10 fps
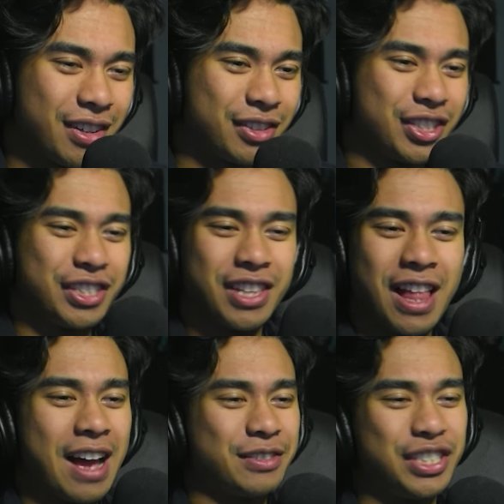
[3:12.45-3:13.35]
She's
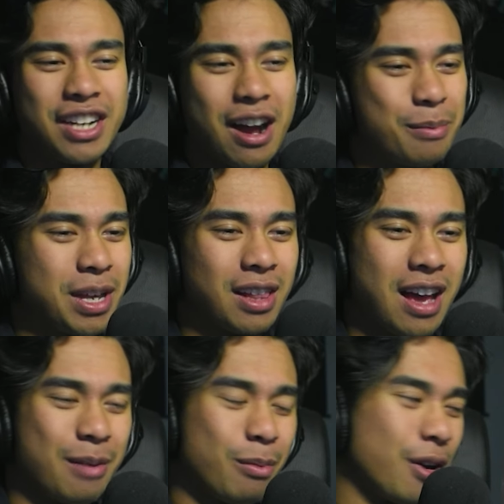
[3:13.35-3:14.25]
alive. She gotta be
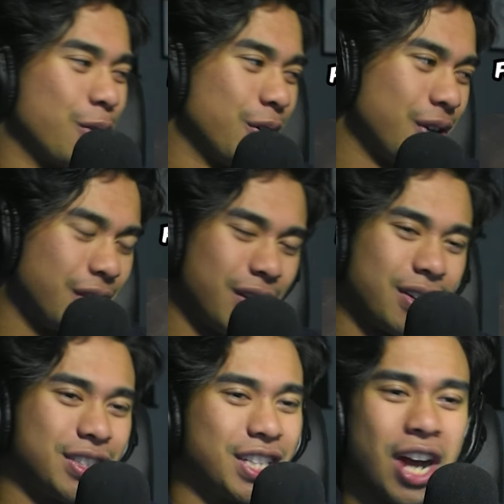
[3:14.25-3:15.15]
alive, bro.
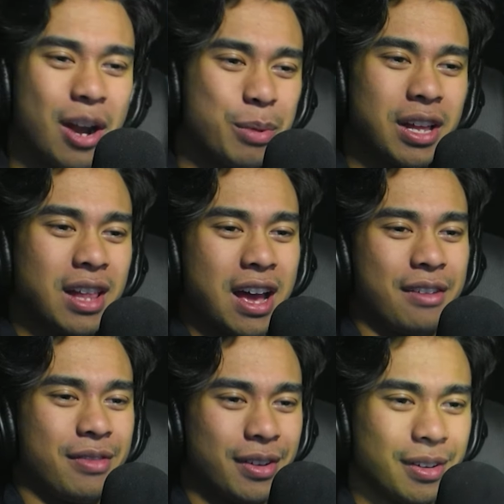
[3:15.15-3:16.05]
She gotta be alive.